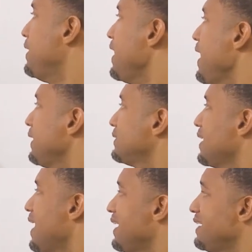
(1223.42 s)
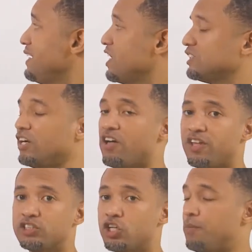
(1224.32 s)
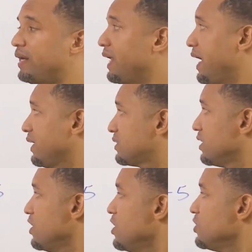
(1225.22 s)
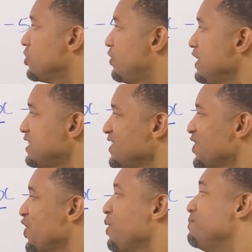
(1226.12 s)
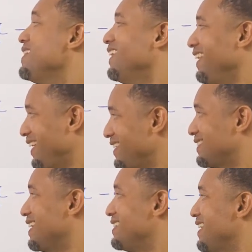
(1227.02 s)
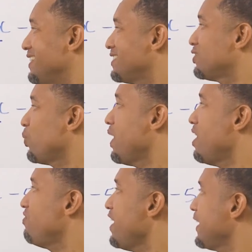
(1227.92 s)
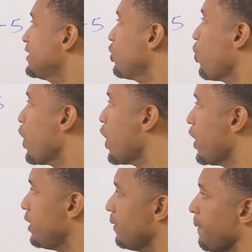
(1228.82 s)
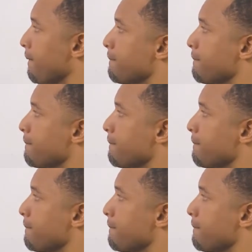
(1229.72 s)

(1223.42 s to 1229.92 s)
in x, and there's another term in x. So this is gonna be, ladies and gents, 12x squared